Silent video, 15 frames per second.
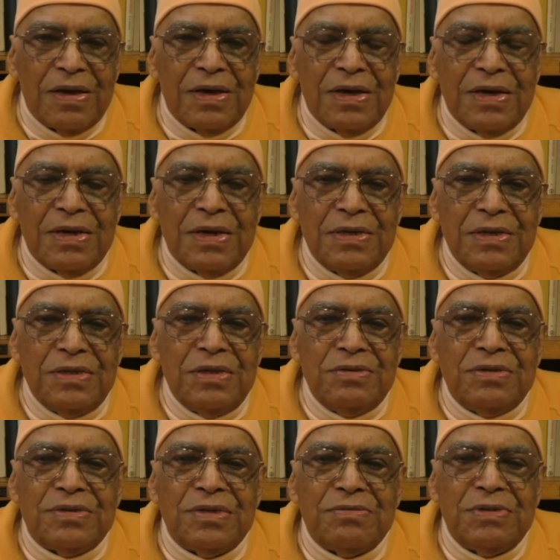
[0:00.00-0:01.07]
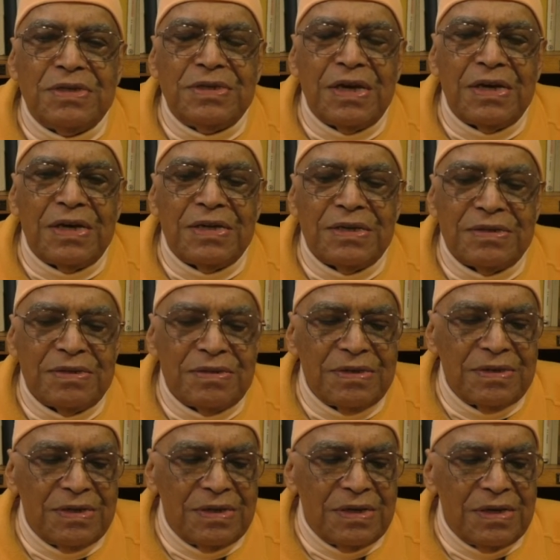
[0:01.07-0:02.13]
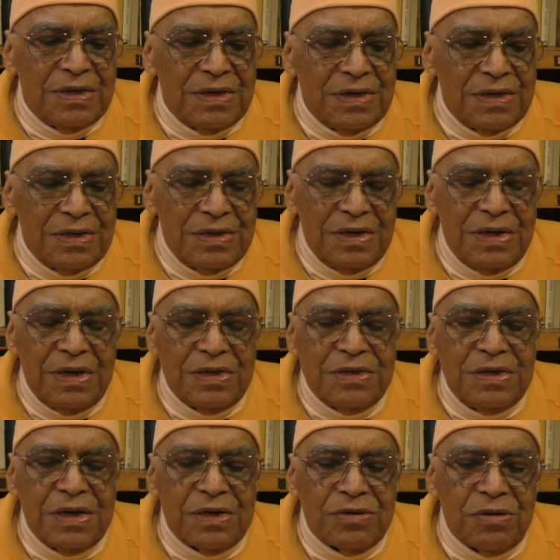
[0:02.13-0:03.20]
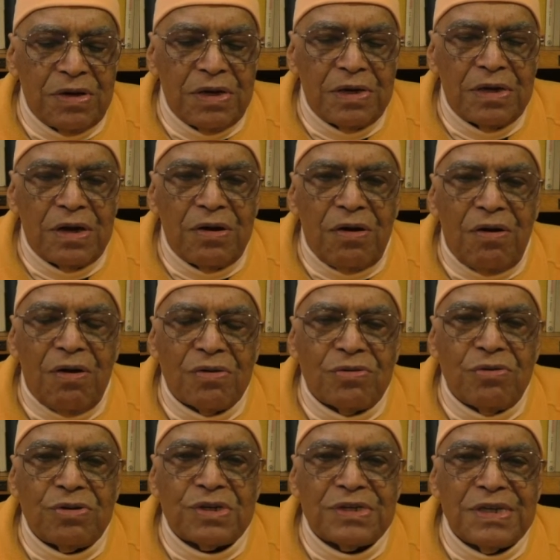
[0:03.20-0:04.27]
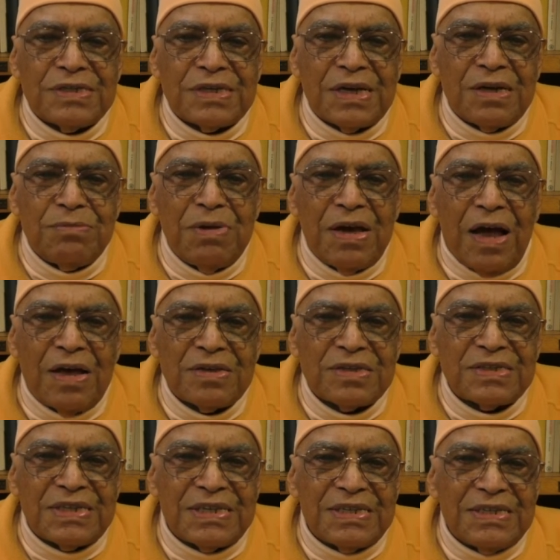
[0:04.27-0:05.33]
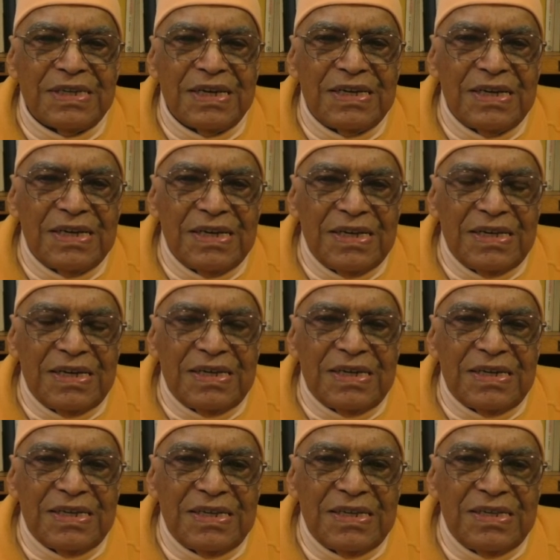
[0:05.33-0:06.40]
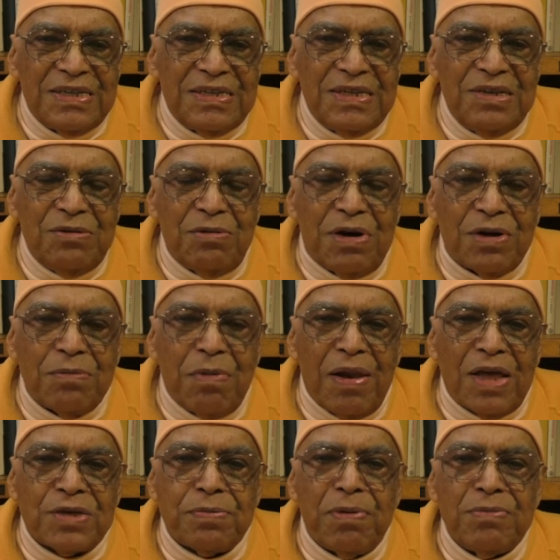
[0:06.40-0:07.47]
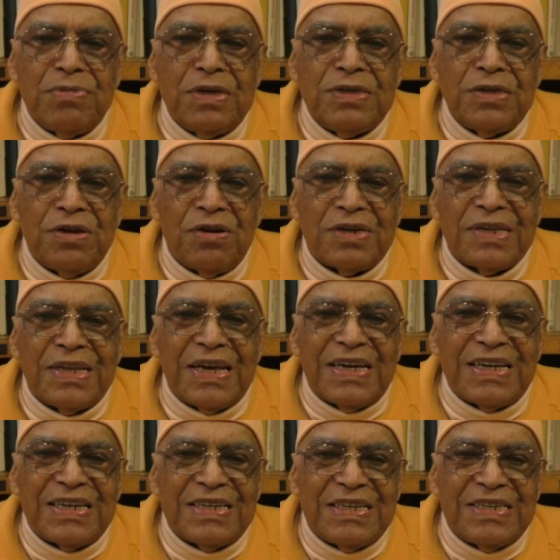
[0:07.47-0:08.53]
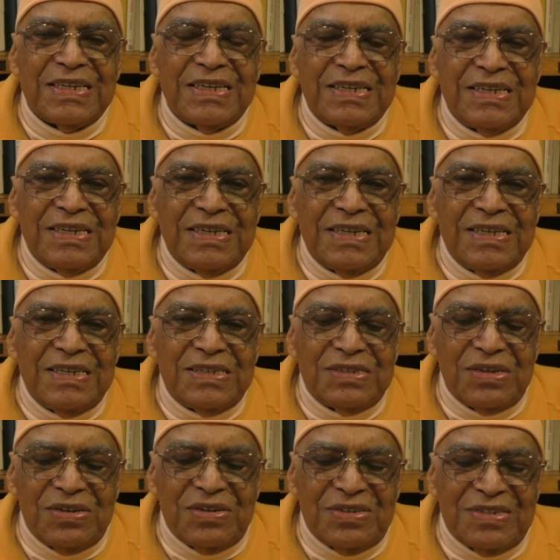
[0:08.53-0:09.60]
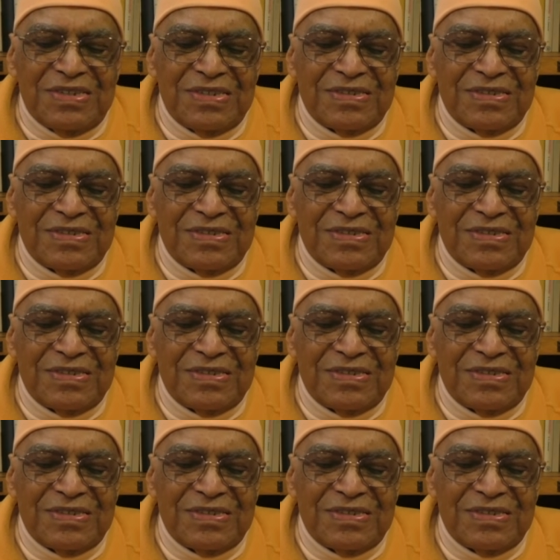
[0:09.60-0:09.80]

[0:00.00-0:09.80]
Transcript: And Hinduism is a religion where all questions can be asked. The word blasphemy is not there. So